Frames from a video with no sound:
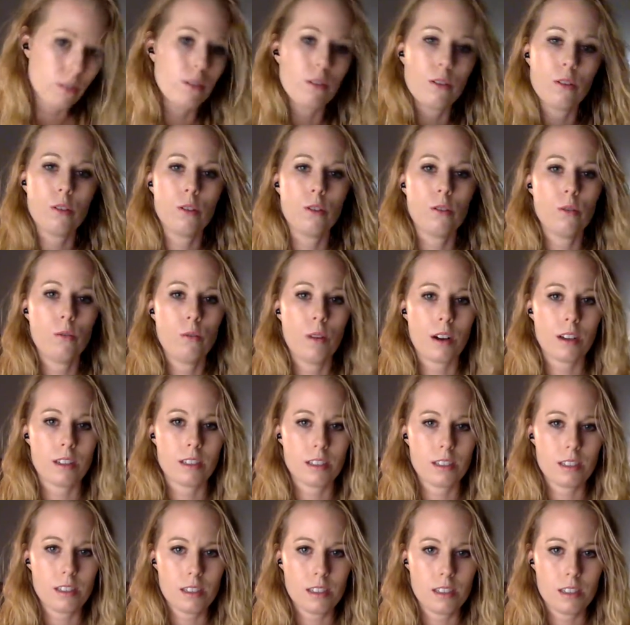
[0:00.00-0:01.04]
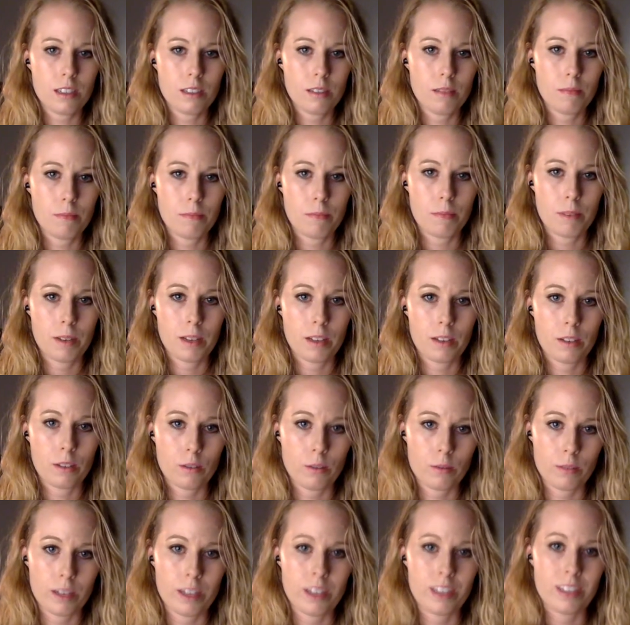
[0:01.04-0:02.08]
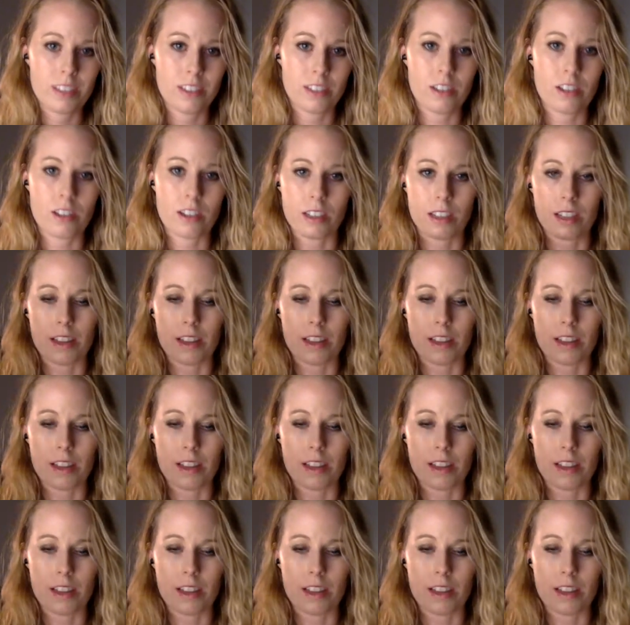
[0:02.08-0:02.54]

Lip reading: who walks in but Lorraine and Duncan.